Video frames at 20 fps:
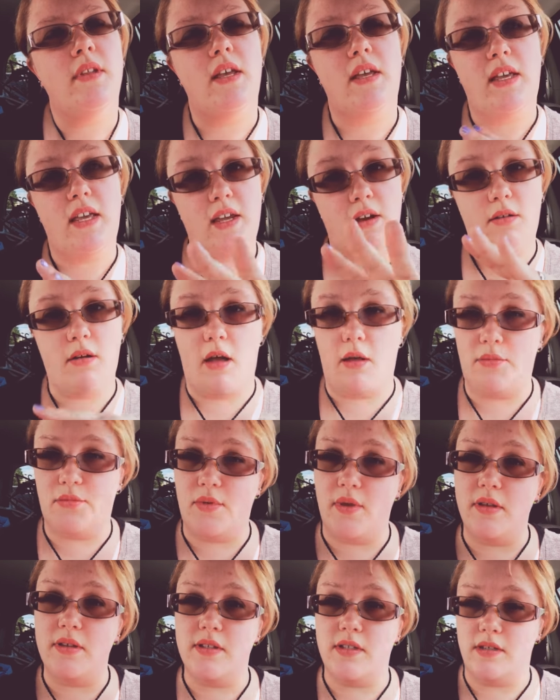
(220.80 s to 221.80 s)
here I'll
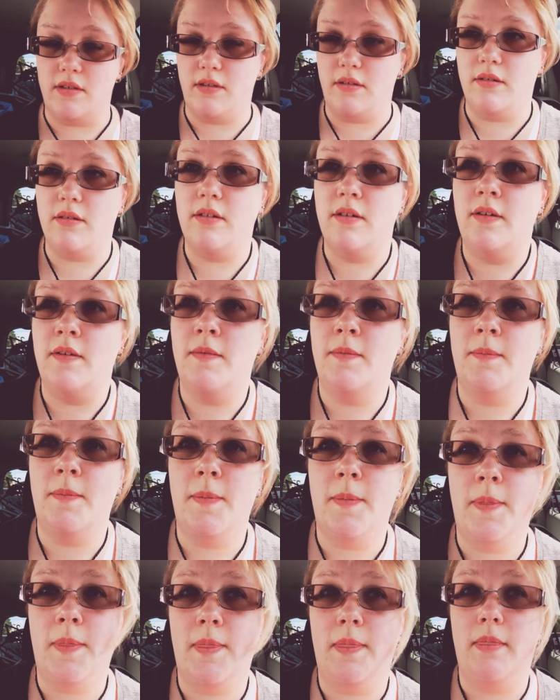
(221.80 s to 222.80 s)
censor.
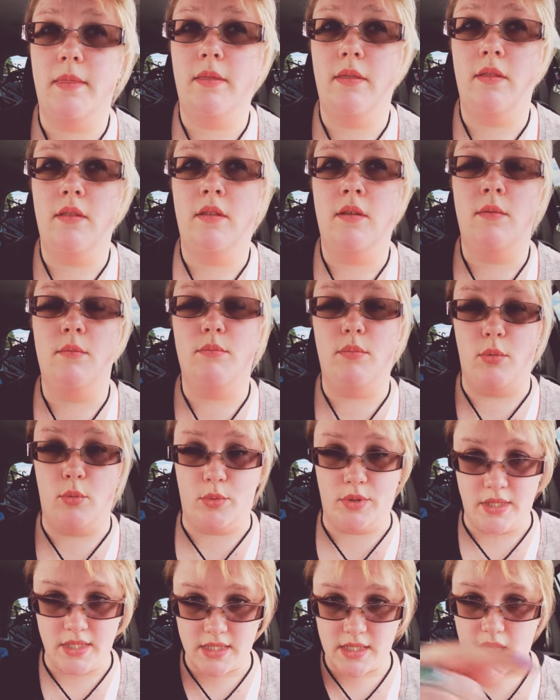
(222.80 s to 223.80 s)
But
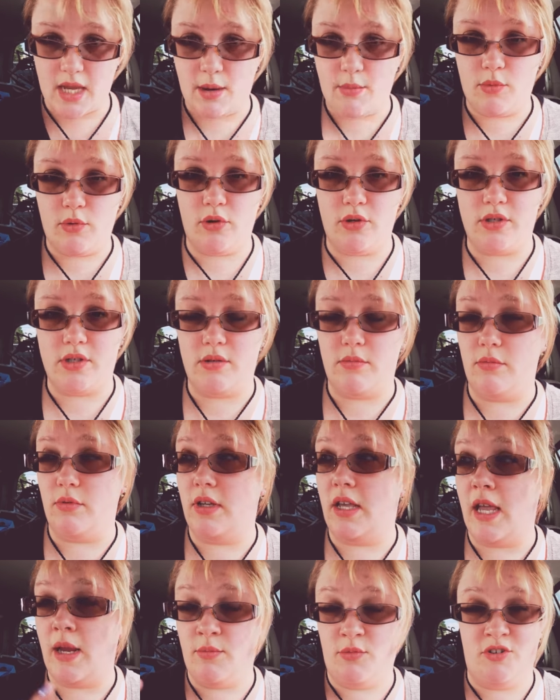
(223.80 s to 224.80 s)
when this
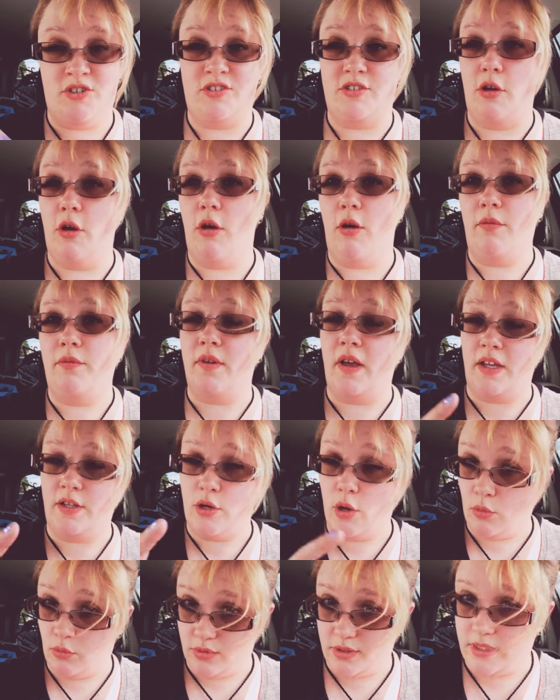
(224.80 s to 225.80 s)
camera's off, I
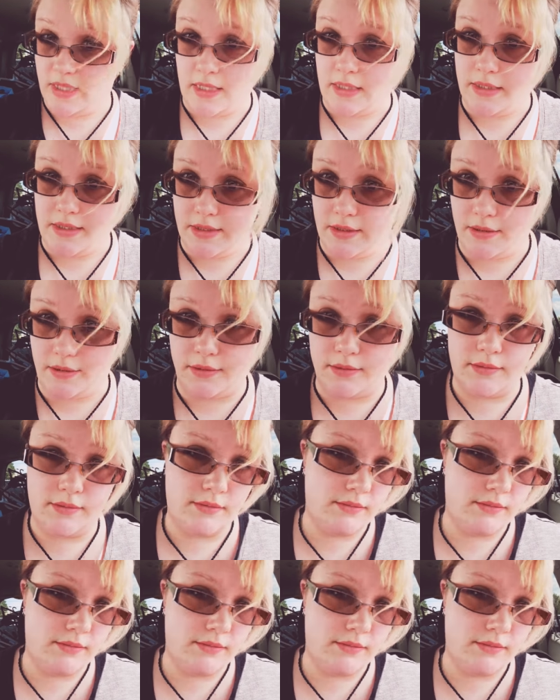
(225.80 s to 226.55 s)
don't censor.